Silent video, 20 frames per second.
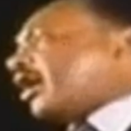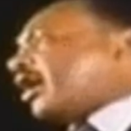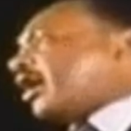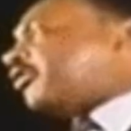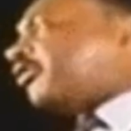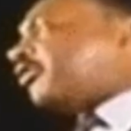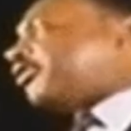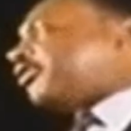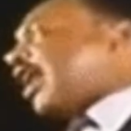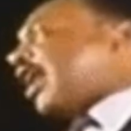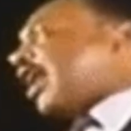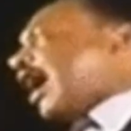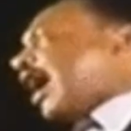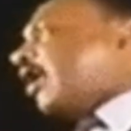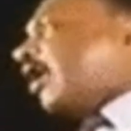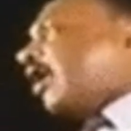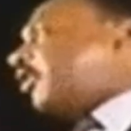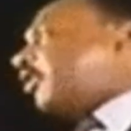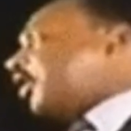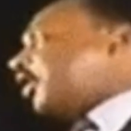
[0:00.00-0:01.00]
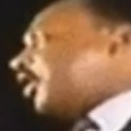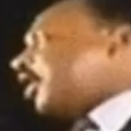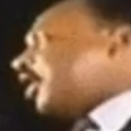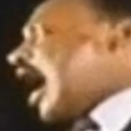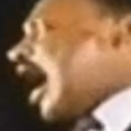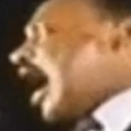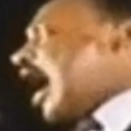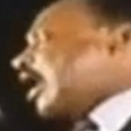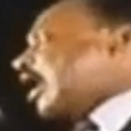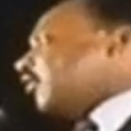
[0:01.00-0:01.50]
am the stone that the builder
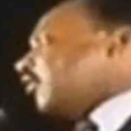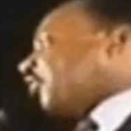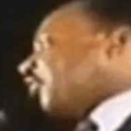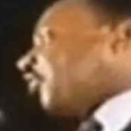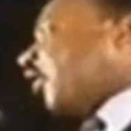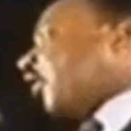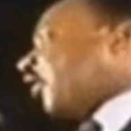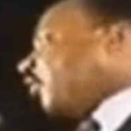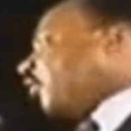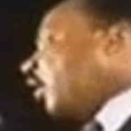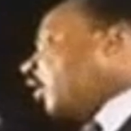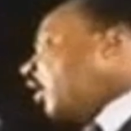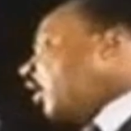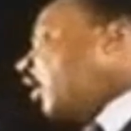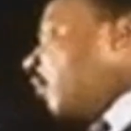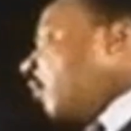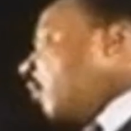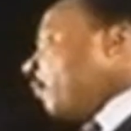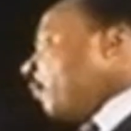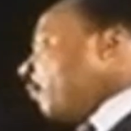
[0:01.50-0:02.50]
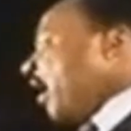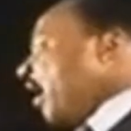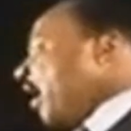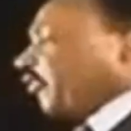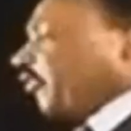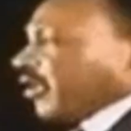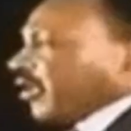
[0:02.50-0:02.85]
refused. I am the visual, the